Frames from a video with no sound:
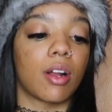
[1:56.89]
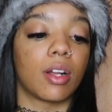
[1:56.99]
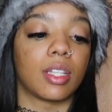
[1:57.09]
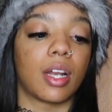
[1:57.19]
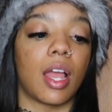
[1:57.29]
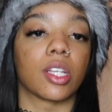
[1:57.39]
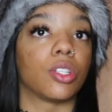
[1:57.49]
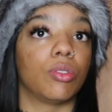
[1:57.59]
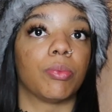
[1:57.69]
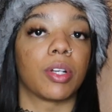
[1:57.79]
iron that I can
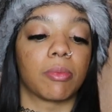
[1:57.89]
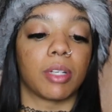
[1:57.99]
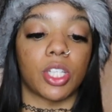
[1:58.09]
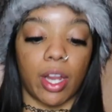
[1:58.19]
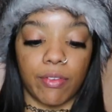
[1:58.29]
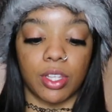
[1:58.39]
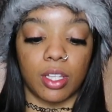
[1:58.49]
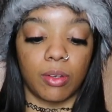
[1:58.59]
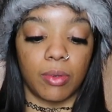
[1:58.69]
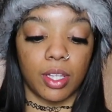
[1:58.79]
do pretty much
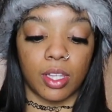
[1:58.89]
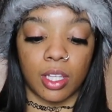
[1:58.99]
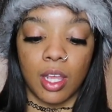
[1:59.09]
everything with.